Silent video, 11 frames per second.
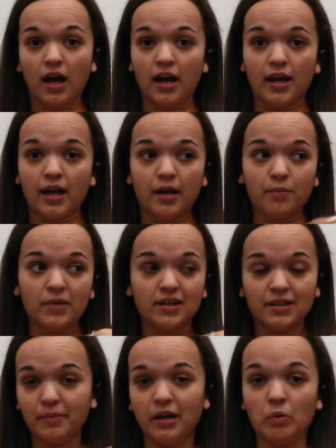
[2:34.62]
I can
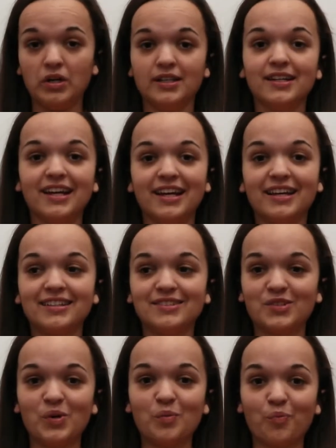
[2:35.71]
barely make one and
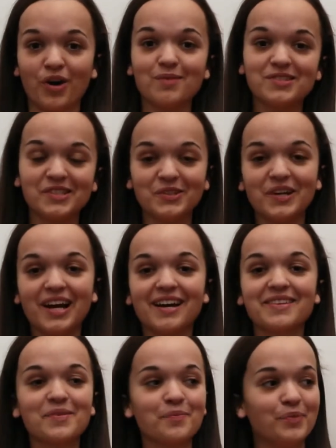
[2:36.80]
so props to you
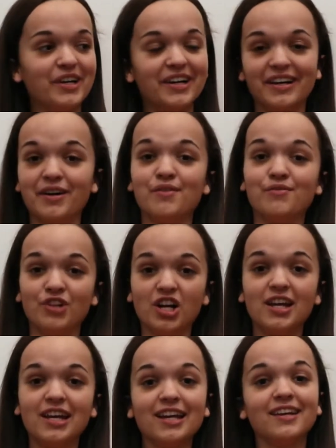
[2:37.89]
guys but uh,
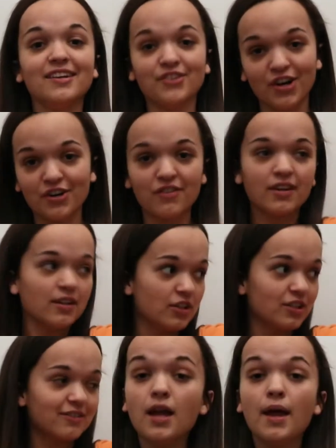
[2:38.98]
vlogging is harder than it
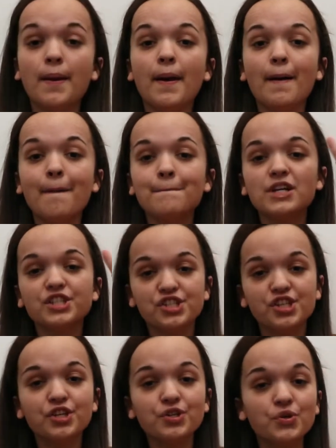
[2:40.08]
looks. Number
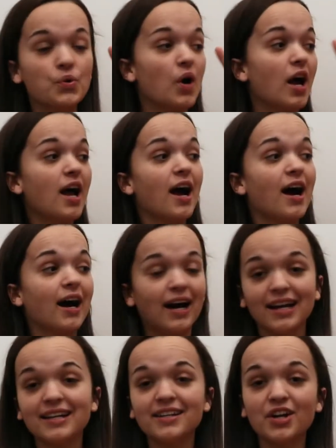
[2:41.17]
two
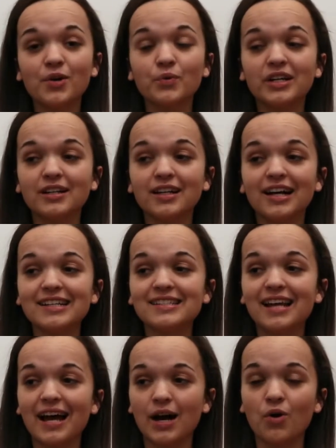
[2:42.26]
I did not realize
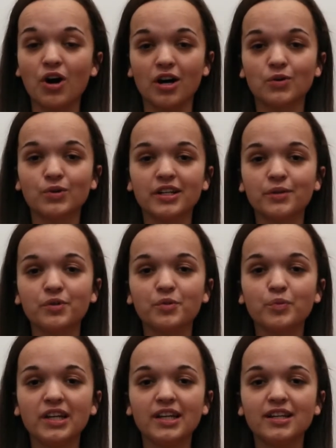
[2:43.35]
how awkward it would
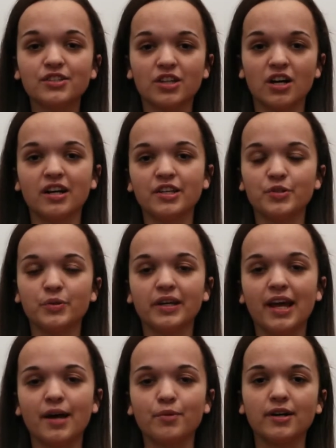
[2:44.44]
be talking to a
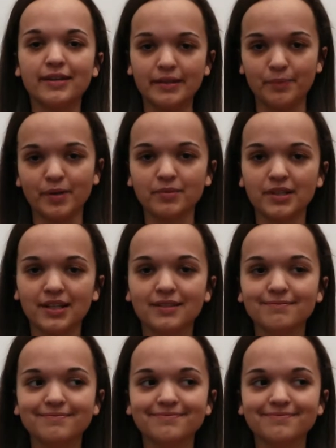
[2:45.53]
camera in public.